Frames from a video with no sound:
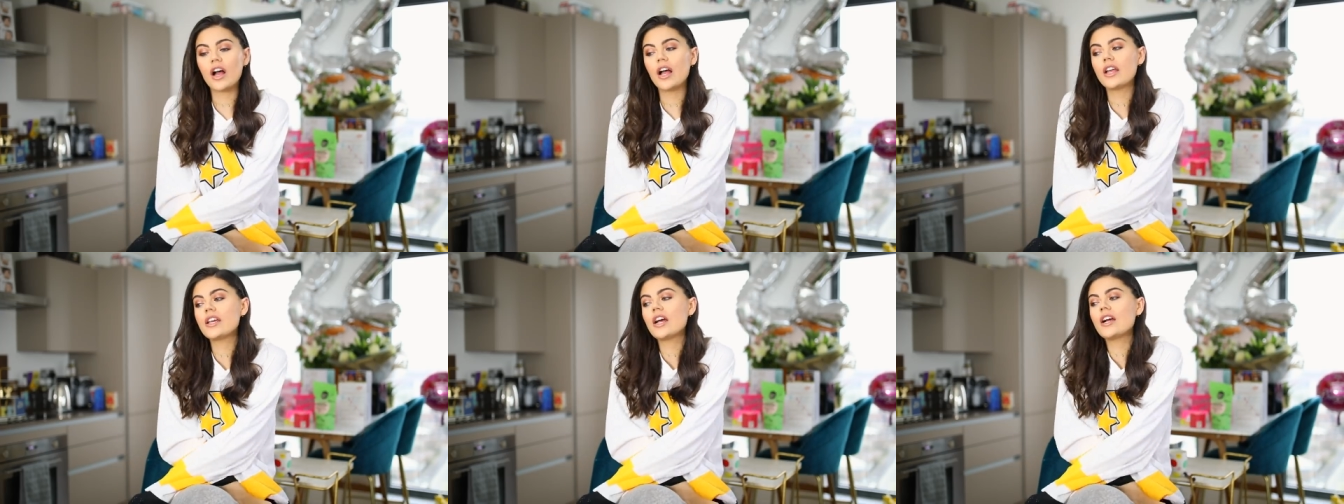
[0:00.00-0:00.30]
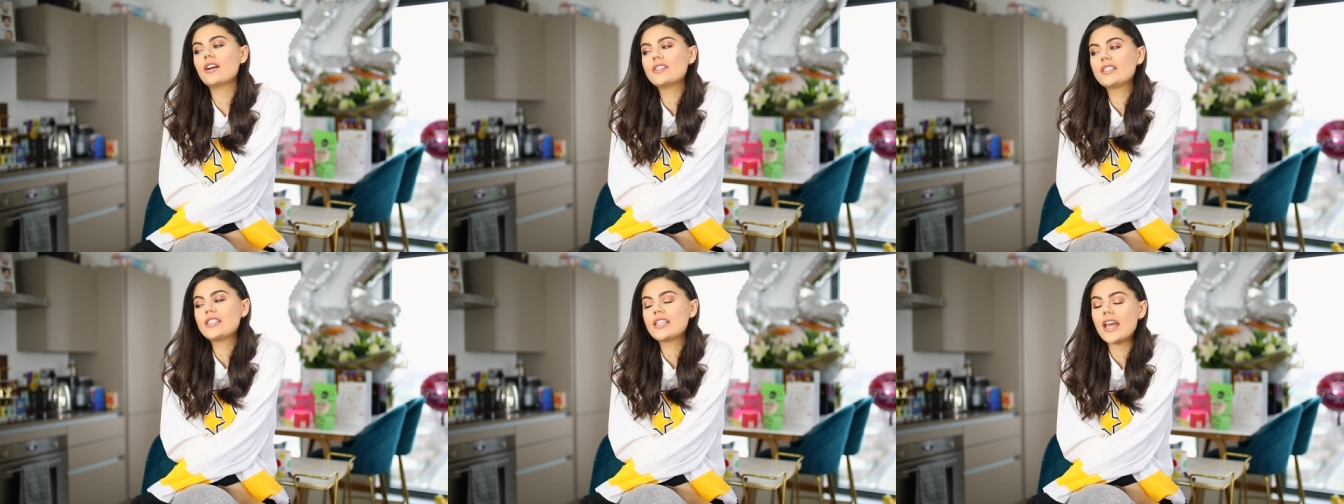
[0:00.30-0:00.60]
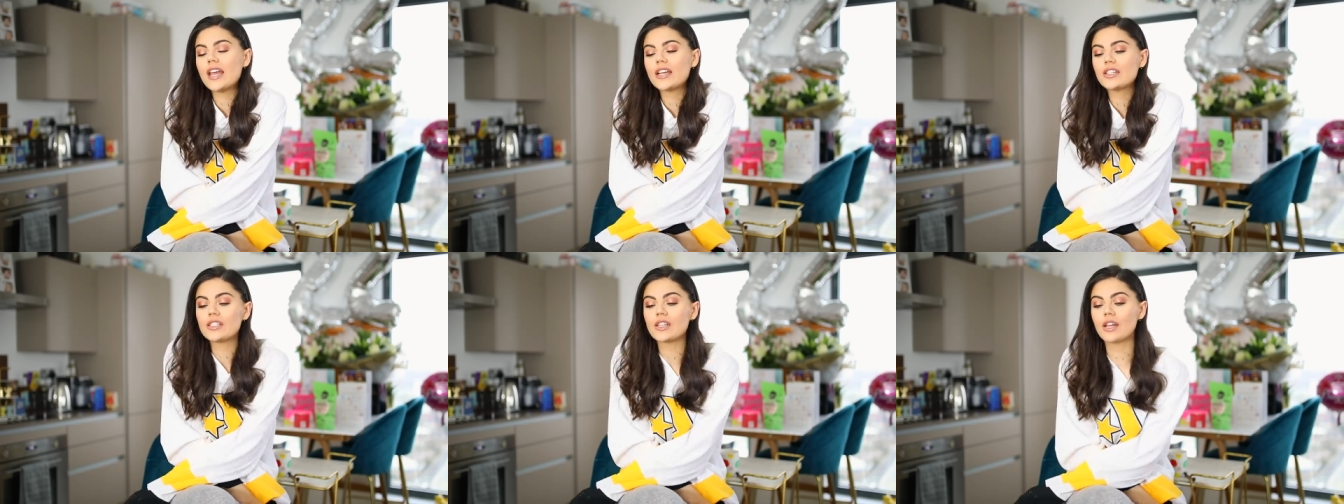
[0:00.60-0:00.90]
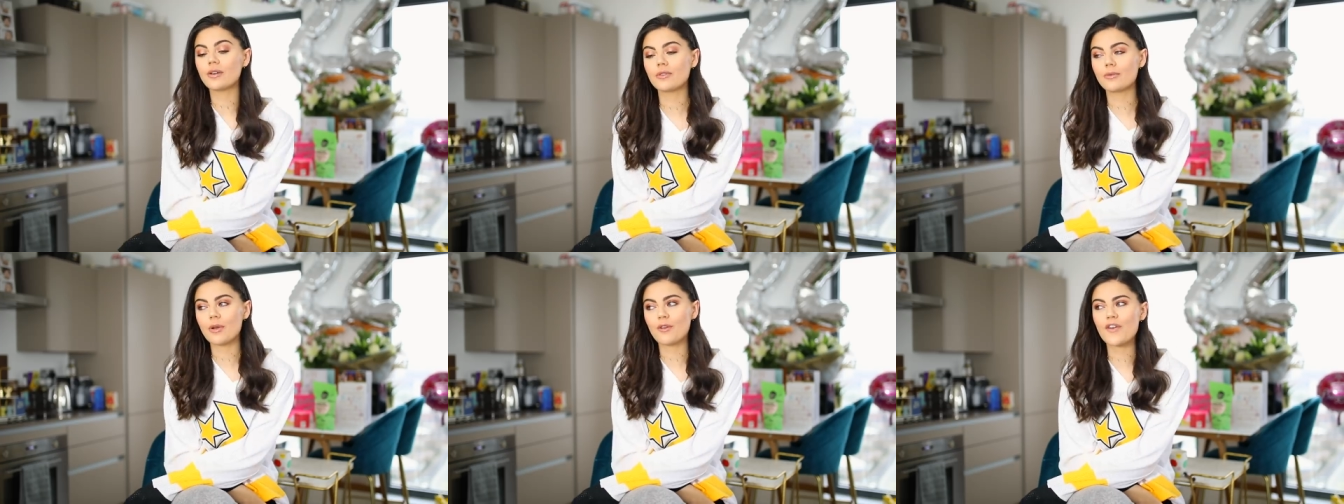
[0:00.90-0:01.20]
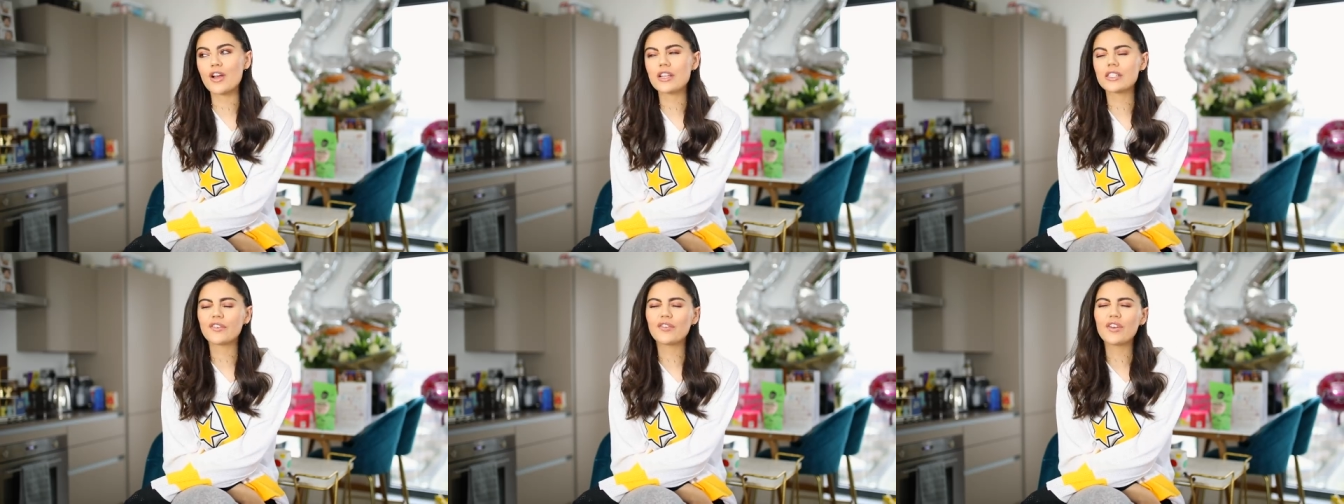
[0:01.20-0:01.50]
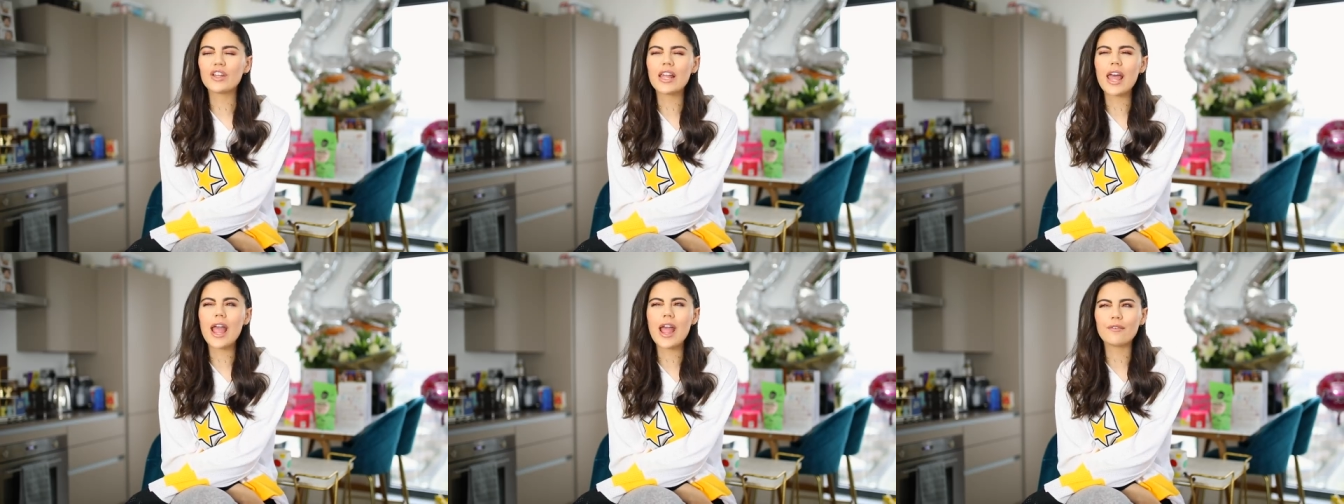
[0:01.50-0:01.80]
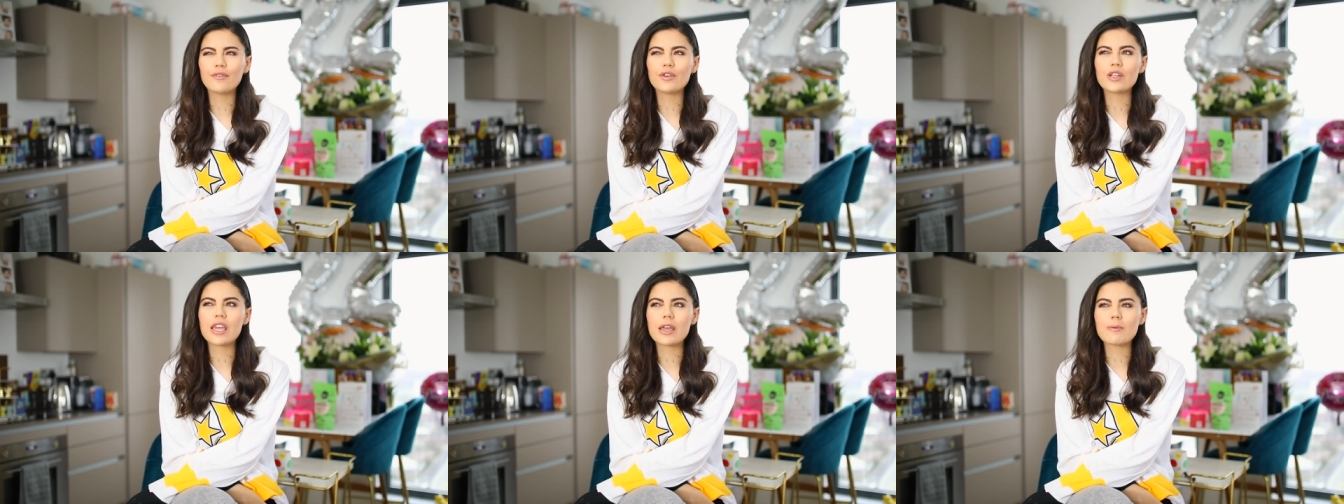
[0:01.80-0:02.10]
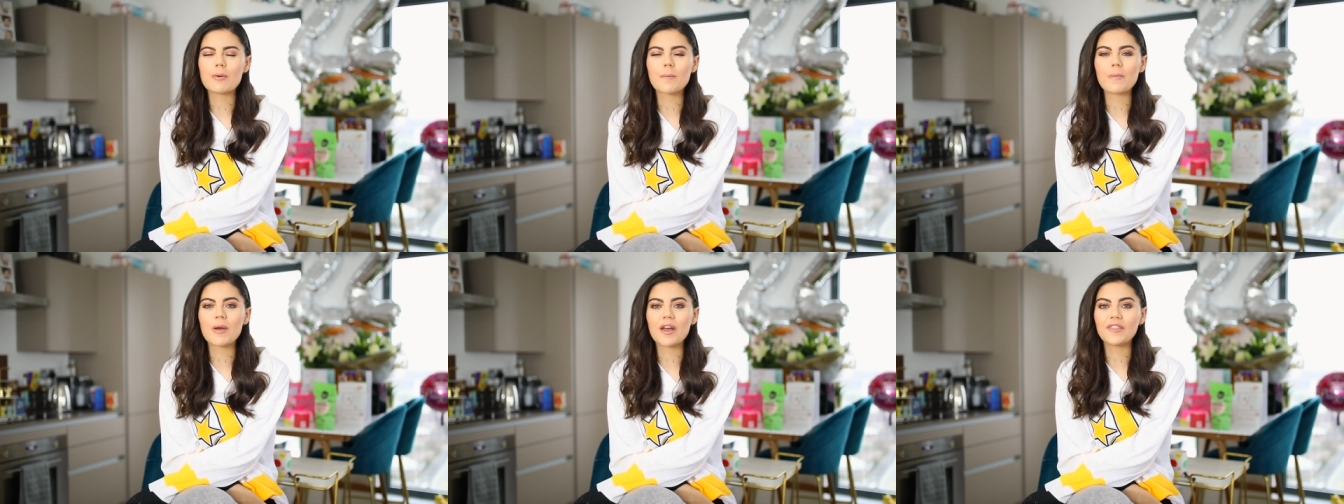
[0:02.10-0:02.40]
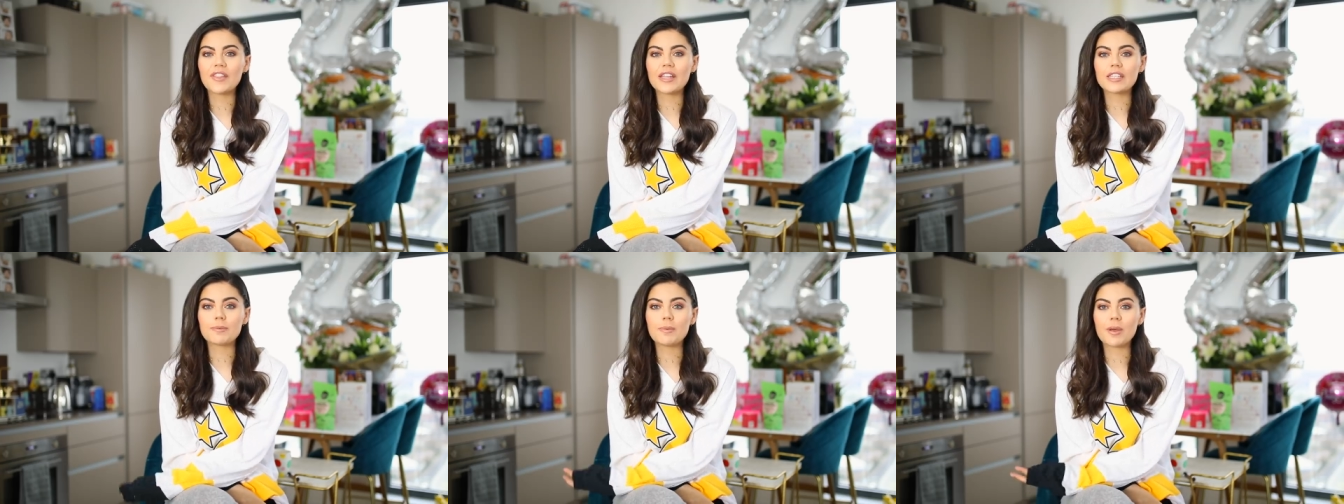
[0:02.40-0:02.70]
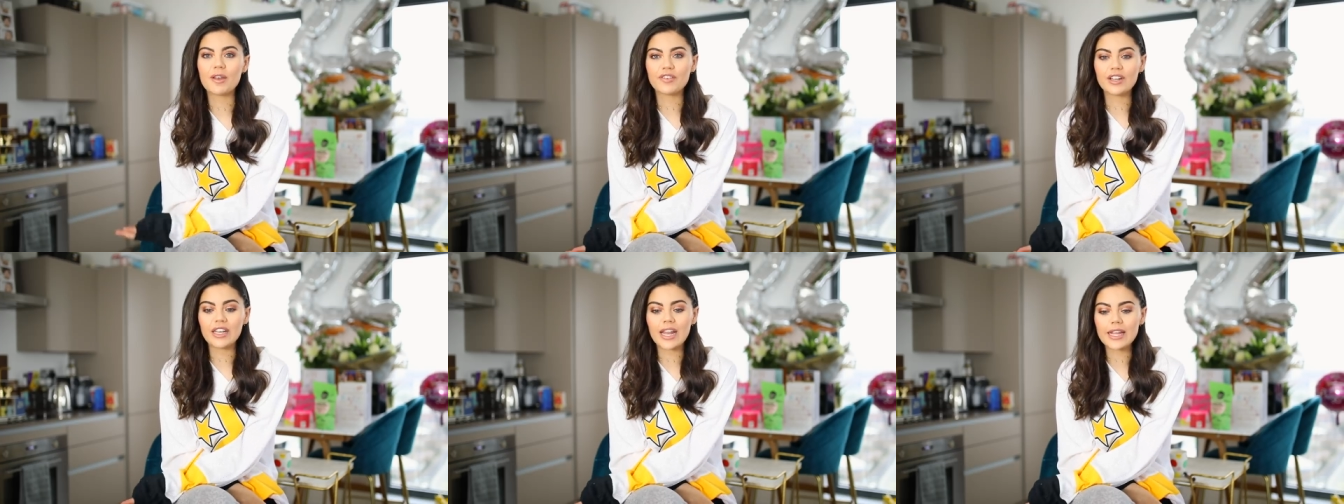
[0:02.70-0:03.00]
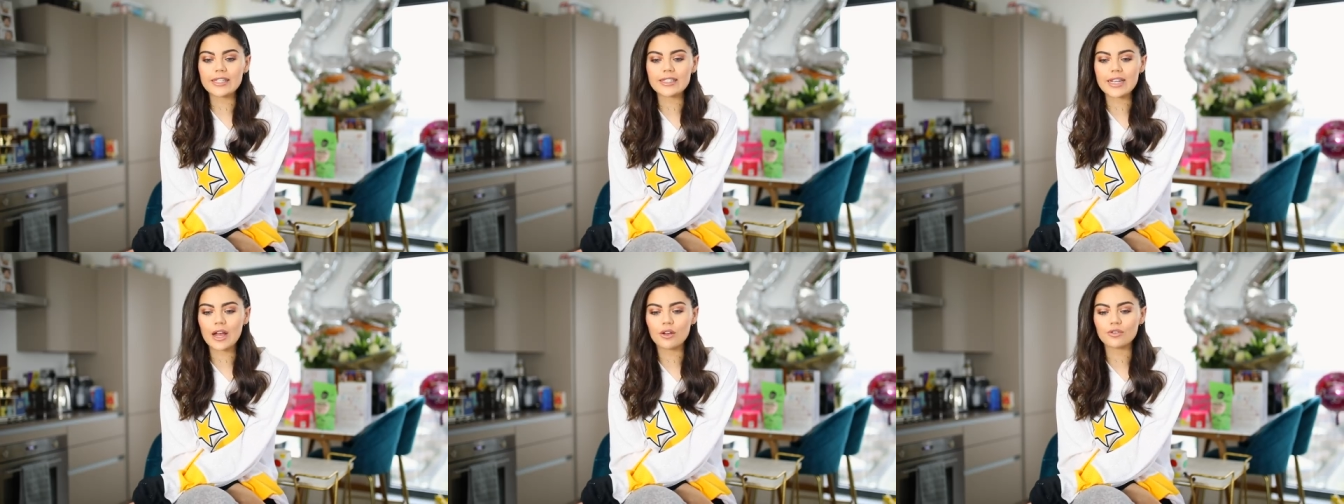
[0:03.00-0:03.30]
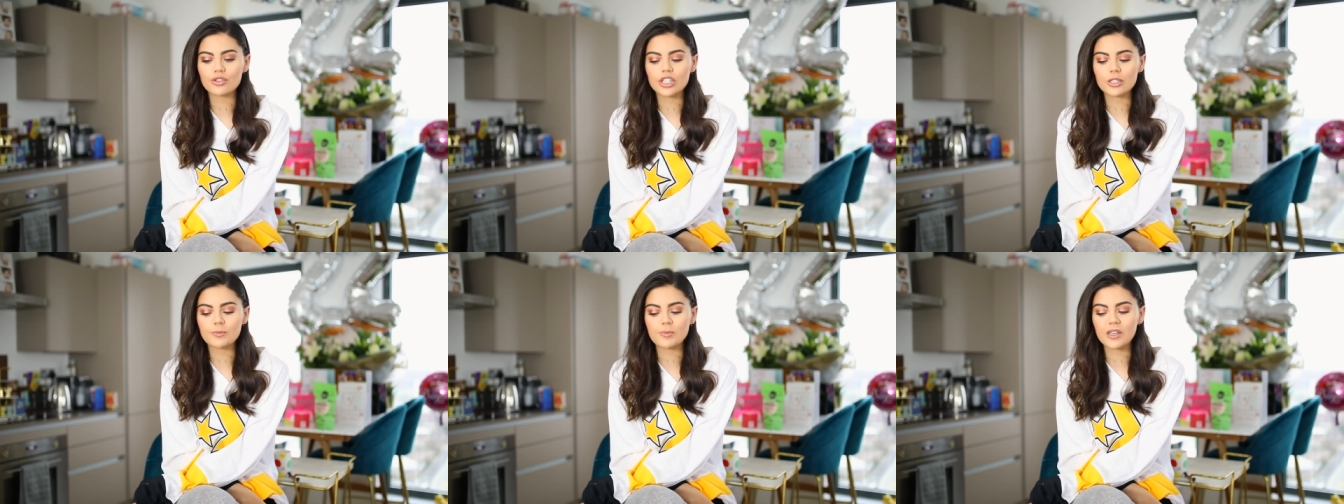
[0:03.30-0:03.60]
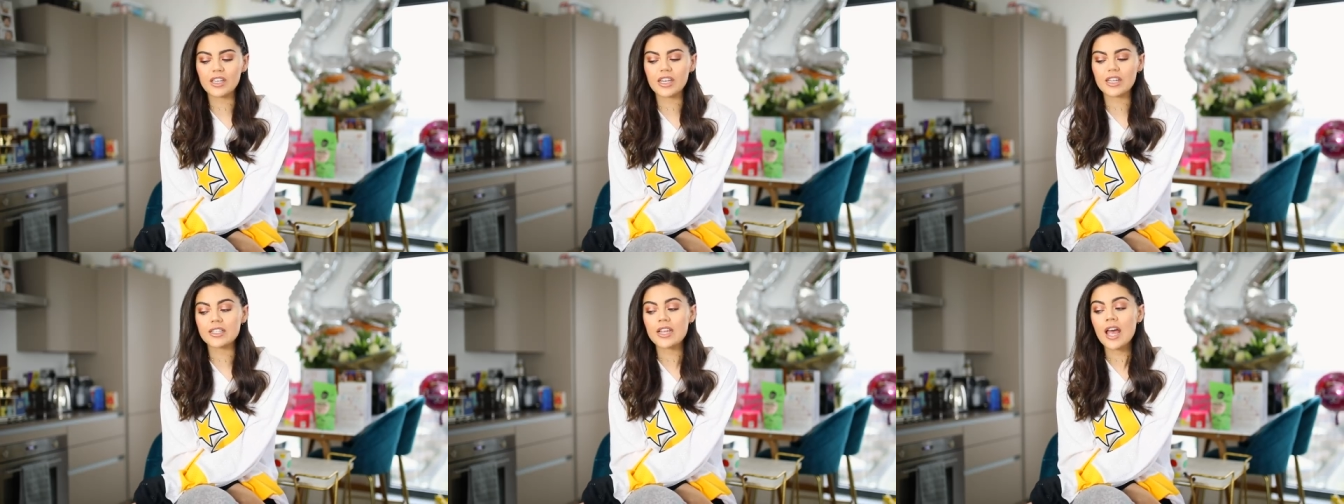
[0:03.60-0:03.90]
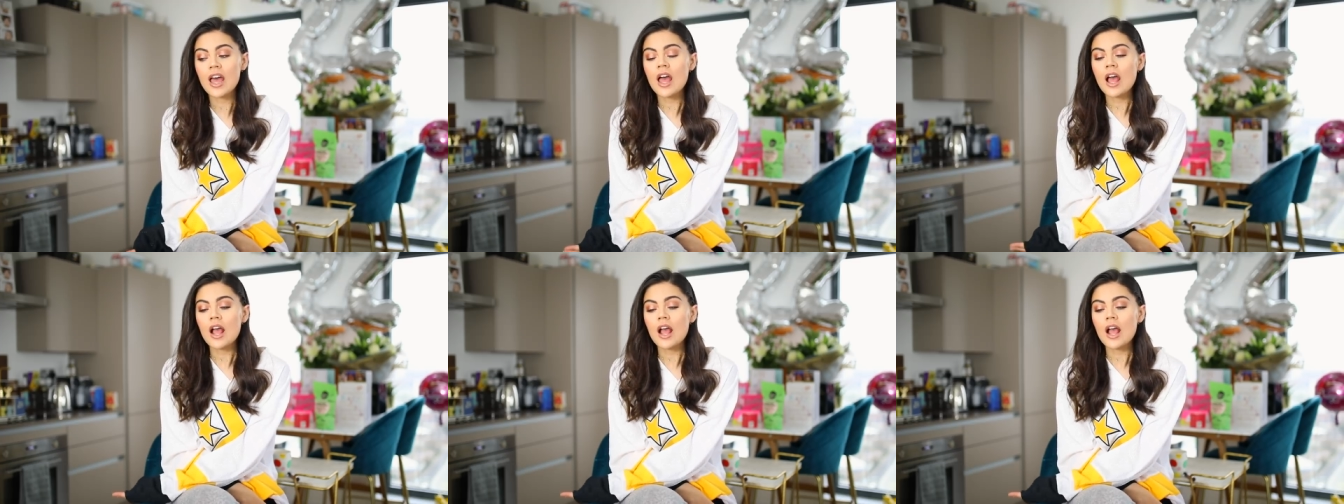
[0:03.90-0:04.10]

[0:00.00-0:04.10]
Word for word: I, I was saying to like one of my friends, I feel like every year my birthday is a bit of a letdown, just because